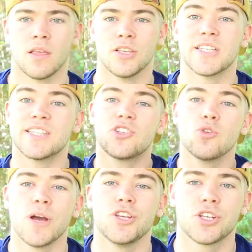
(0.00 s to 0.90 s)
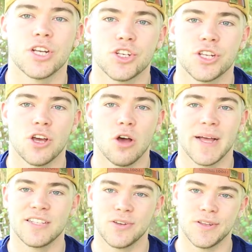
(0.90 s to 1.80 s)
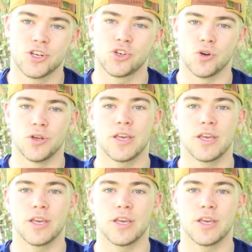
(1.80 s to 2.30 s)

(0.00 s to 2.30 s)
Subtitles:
So there's two ways you can actually go about doing this shot.